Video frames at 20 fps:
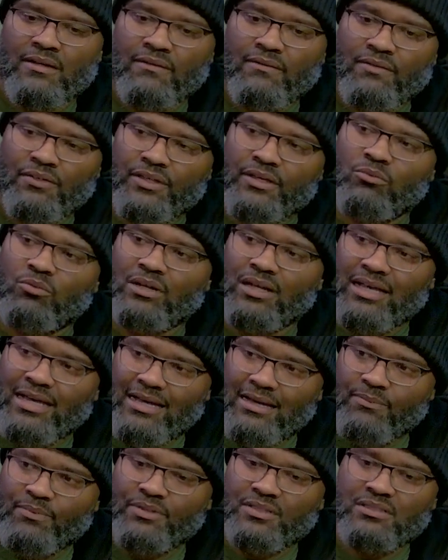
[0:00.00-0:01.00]
then what
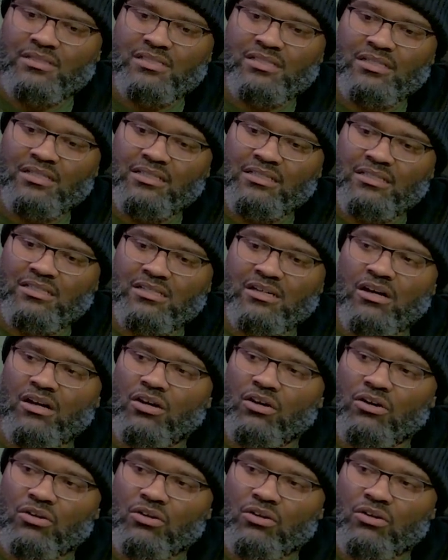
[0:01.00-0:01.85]
happens is our